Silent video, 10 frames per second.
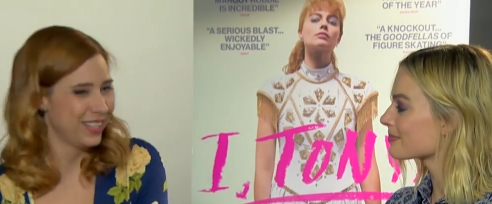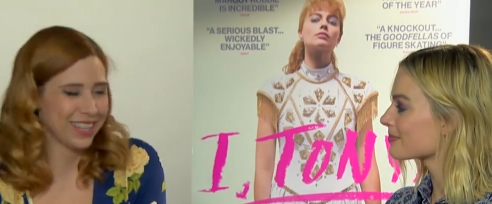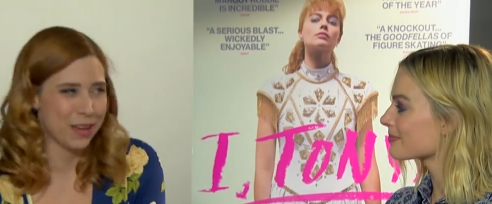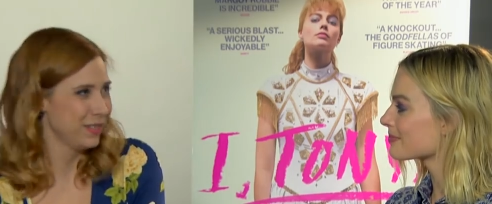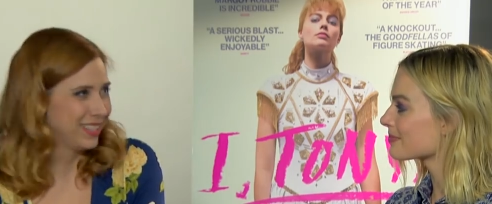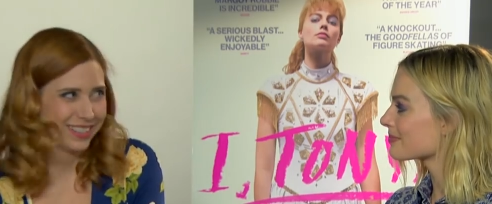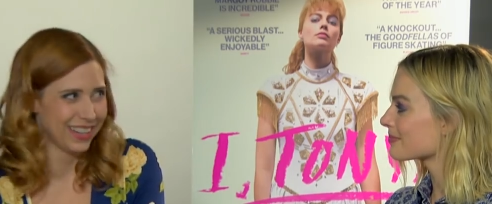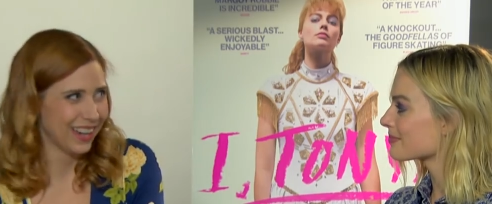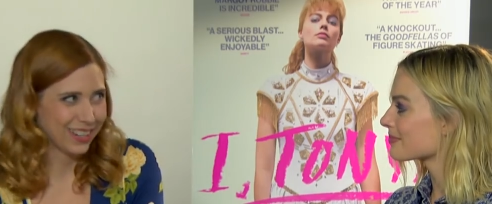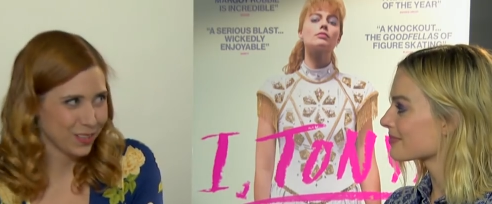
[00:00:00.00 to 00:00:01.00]
Speaker 1: much has happened
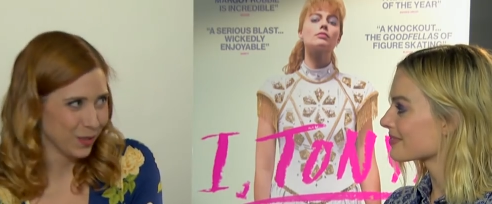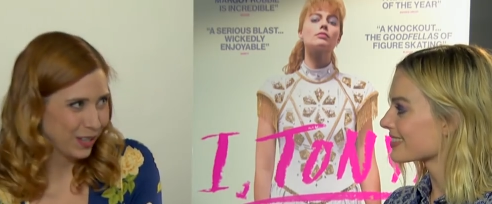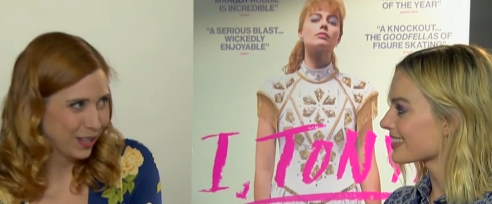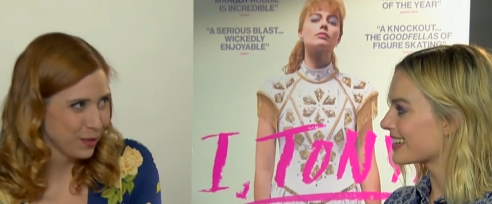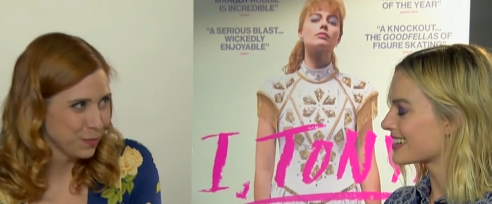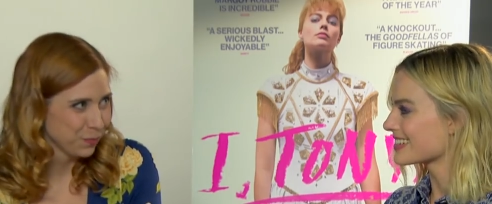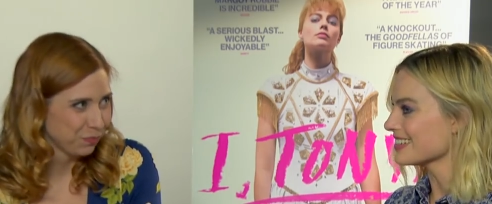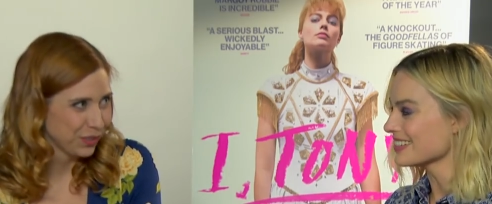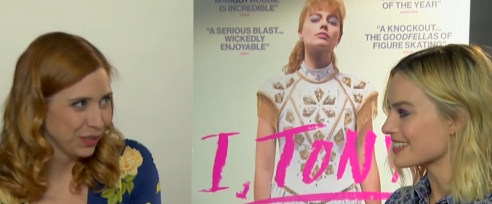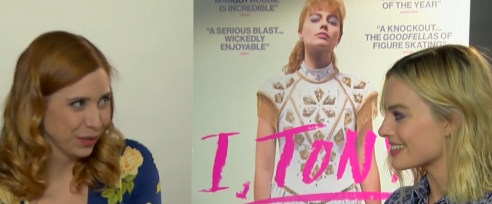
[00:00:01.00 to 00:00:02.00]
since I last saw you. I
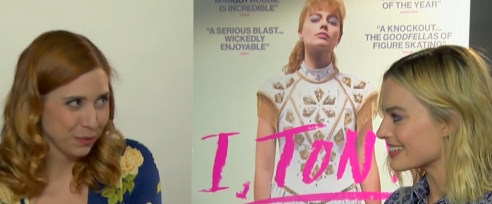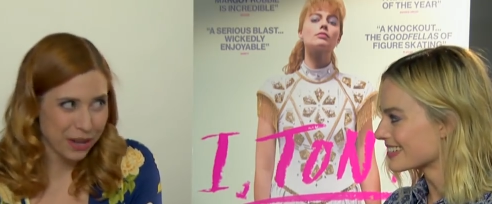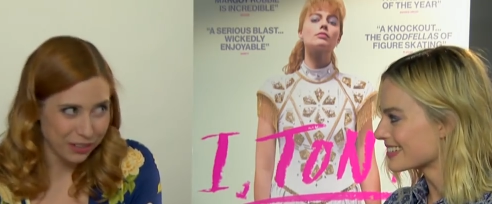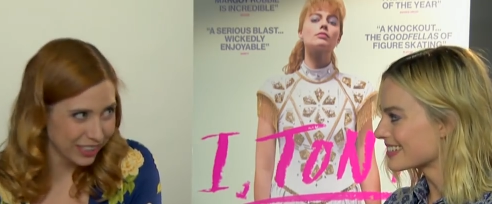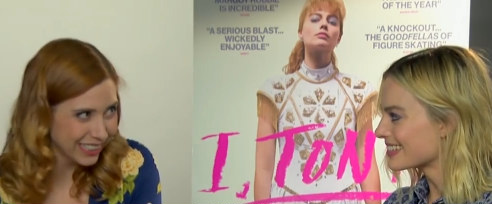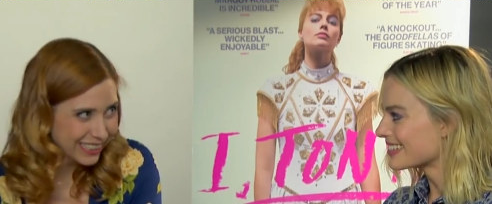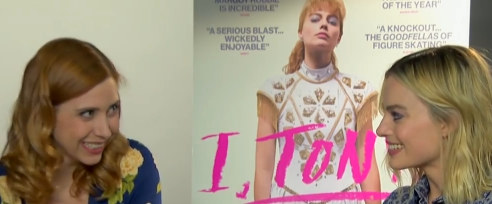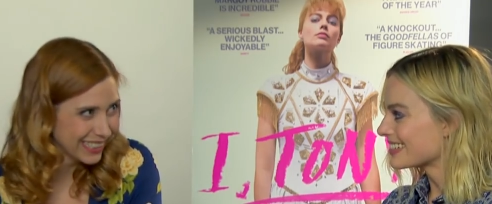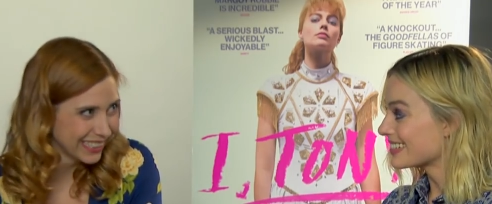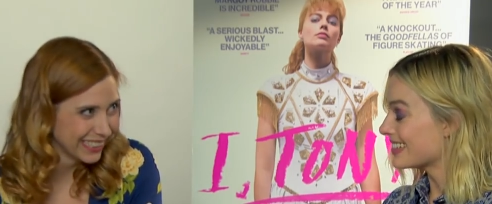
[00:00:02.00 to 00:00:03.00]
know. You're married.